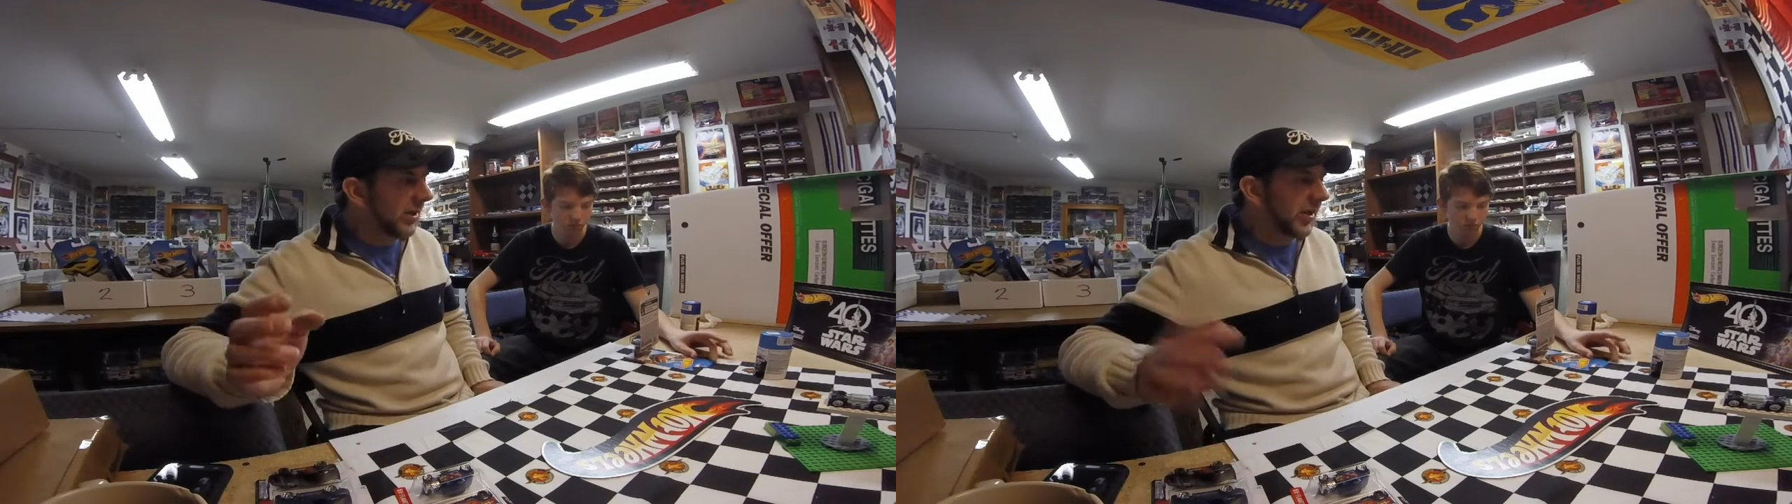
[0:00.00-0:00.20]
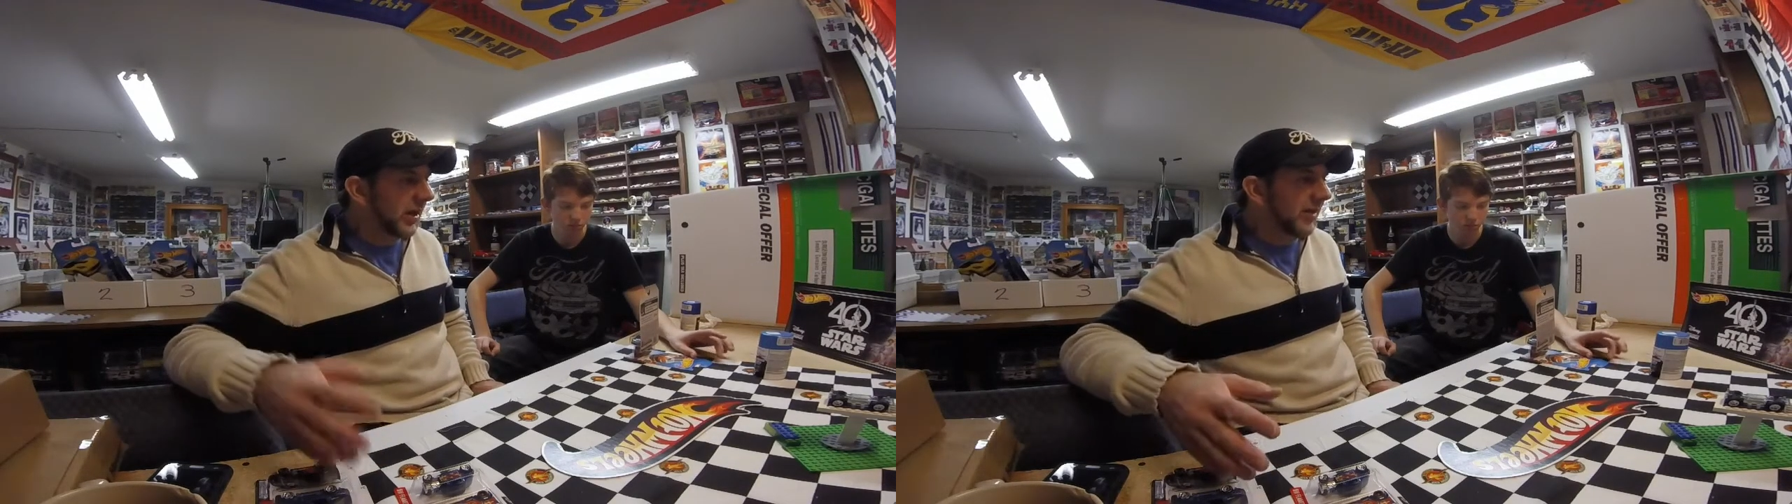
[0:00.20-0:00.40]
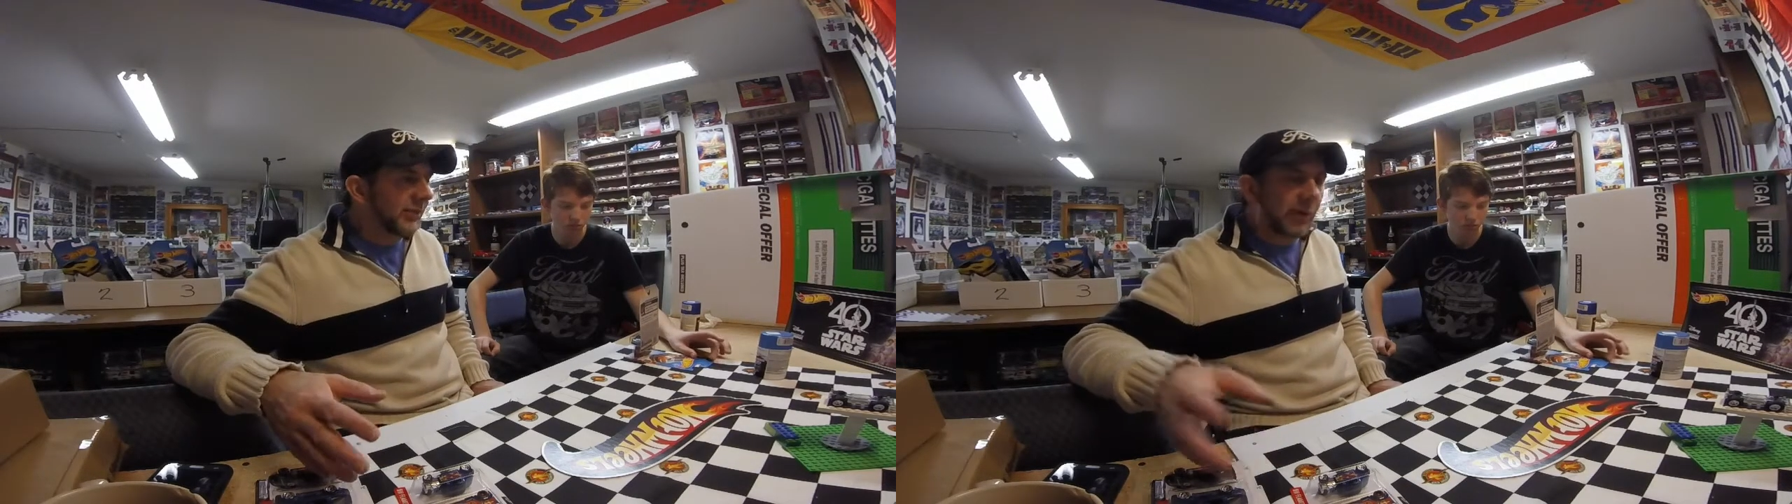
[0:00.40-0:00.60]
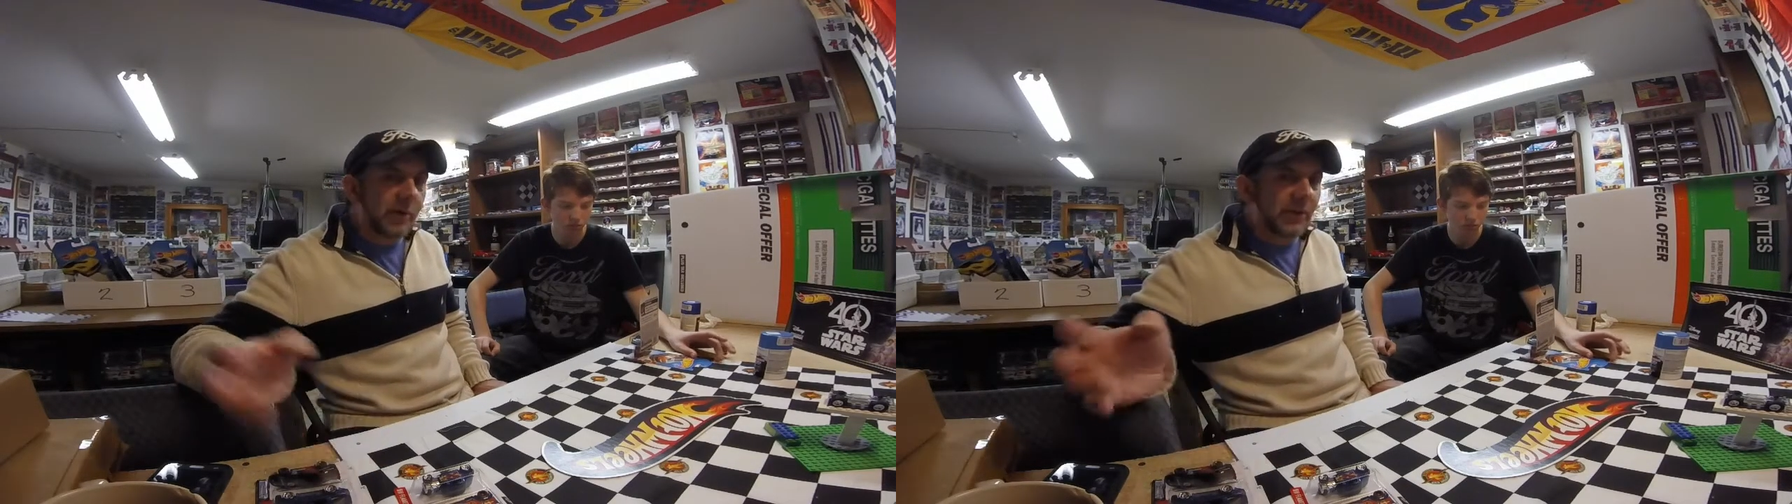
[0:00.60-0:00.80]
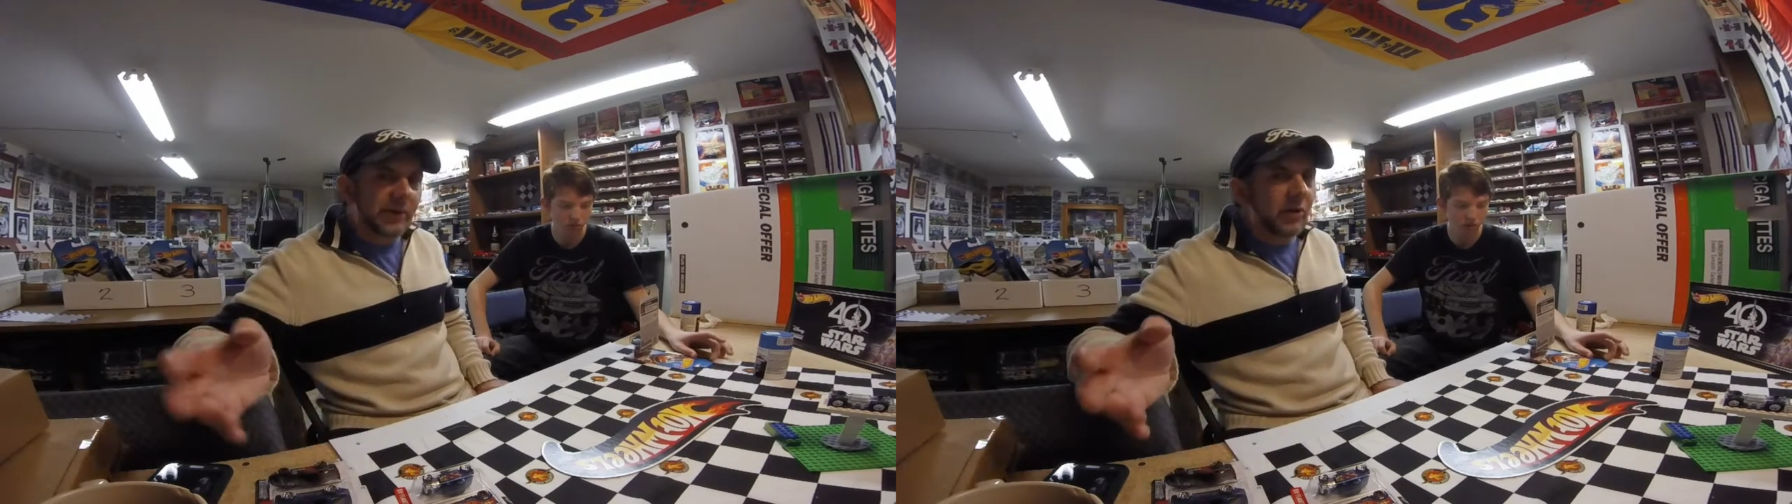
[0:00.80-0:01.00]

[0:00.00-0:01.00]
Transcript: and everywhere, but